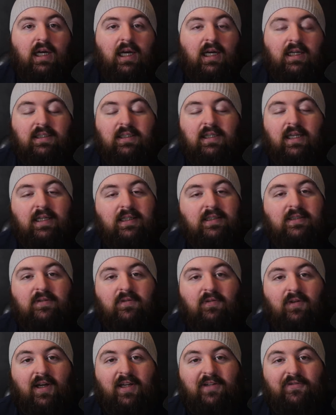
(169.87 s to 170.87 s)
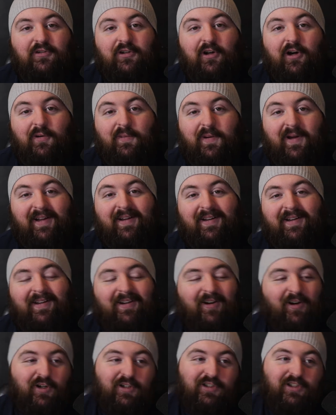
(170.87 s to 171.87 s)
a 9-to-5
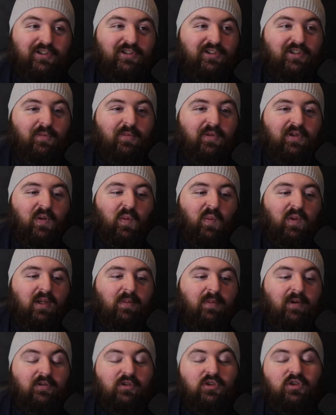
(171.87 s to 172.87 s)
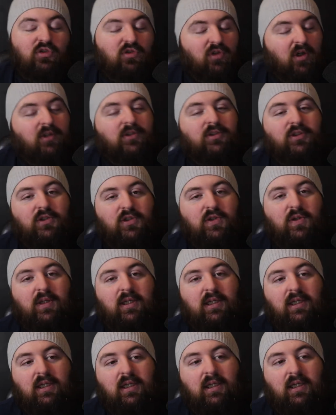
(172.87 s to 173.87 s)
job or just something with a bit of structure to
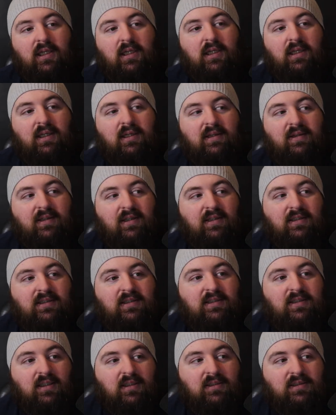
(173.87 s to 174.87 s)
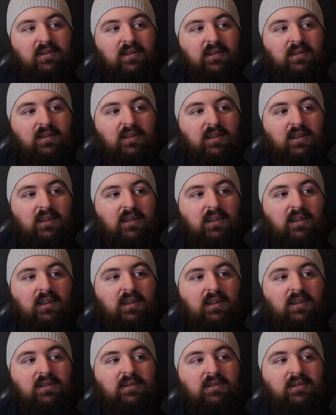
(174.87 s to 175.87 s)
it that doesn't
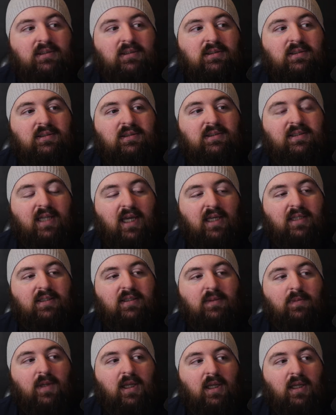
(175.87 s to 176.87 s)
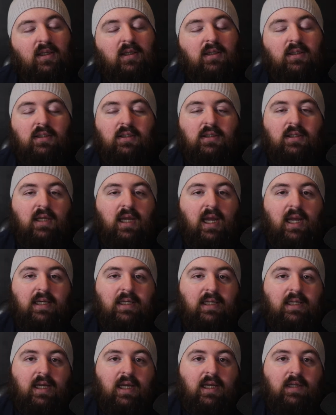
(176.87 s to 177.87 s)
decimate
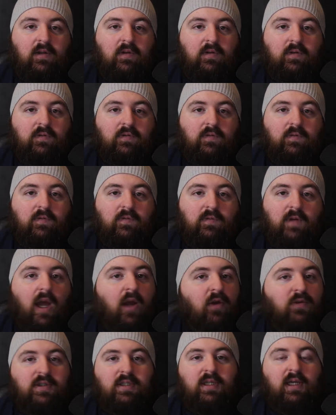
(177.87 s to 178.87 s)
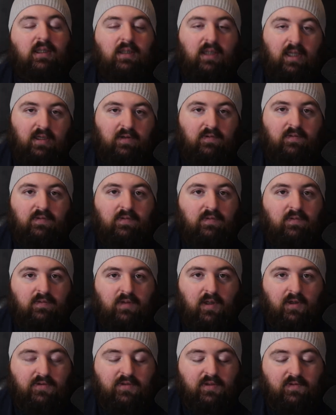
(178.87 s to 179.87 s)
any kind of outside life,
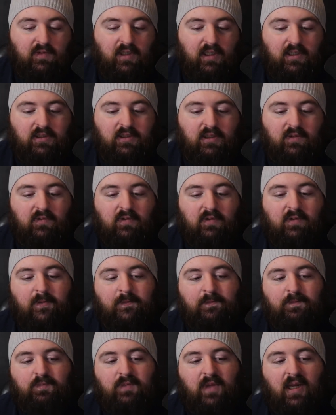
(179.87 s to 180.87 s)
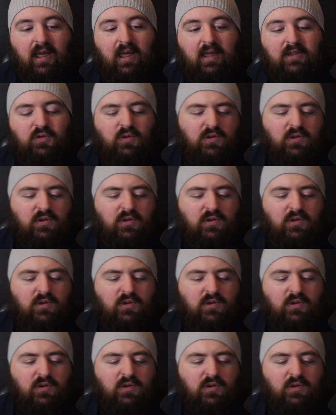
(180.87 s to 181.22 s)
outside of night shift. Which